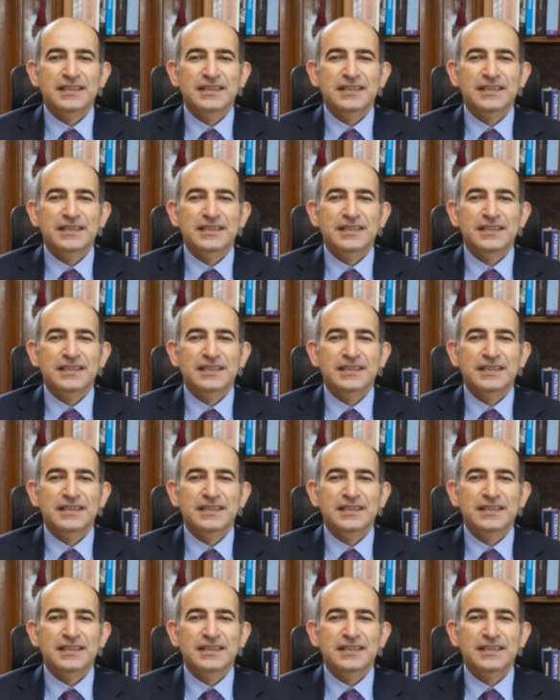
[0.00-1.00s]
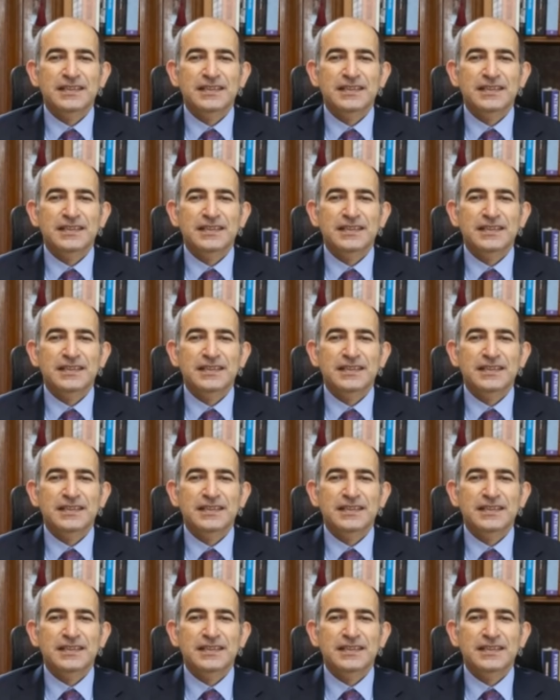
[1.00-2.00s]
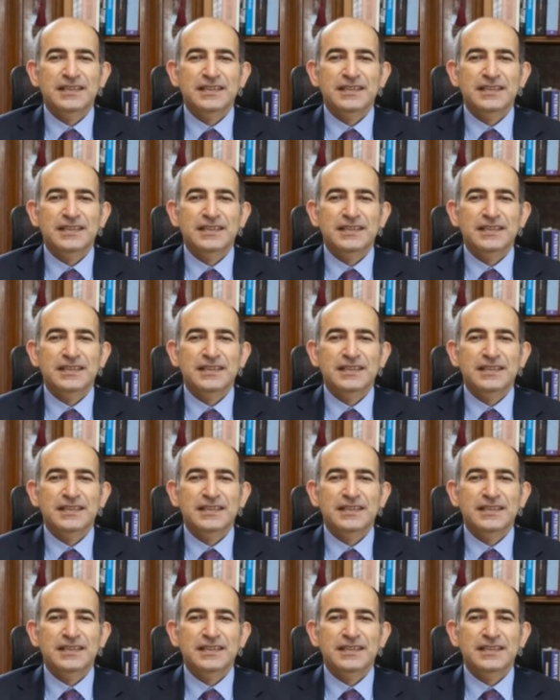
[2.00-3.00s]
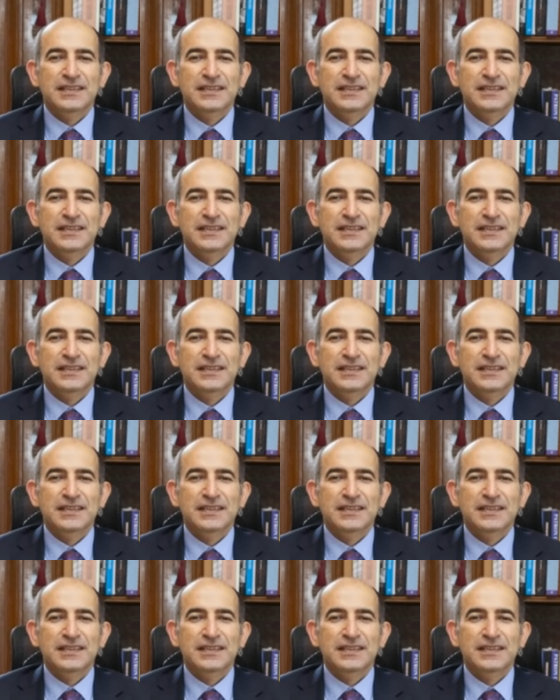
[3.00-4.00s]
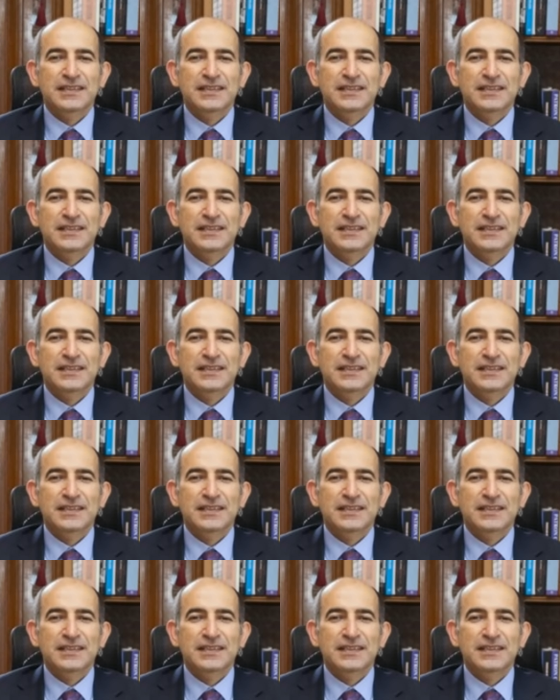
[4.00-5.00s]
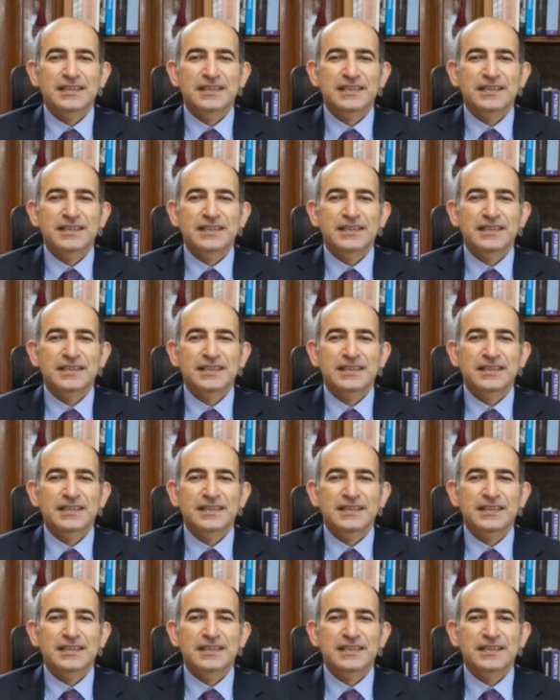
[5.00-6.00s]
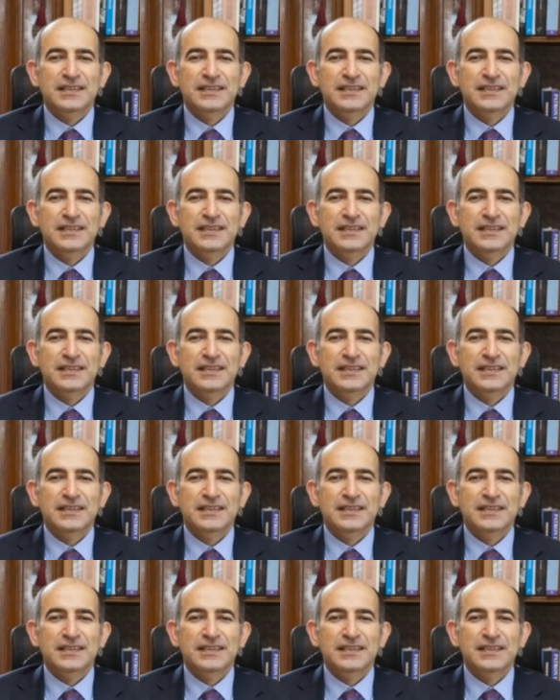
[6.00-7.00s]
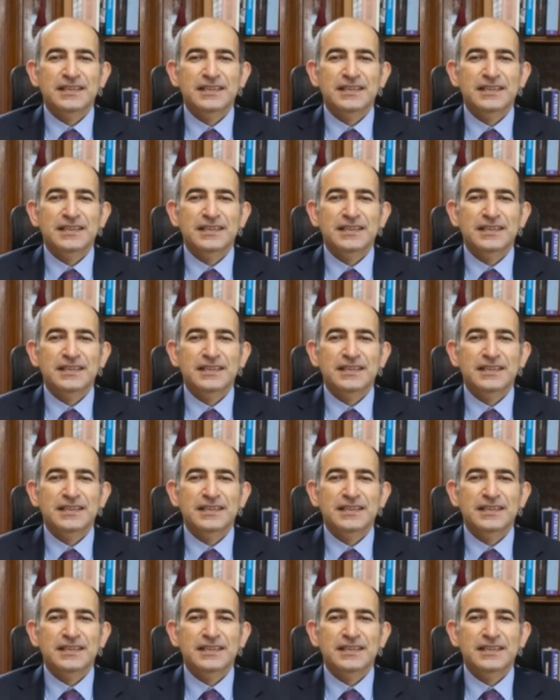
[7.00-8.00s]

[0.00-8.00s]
The face doesn't move, so there is nothing to read.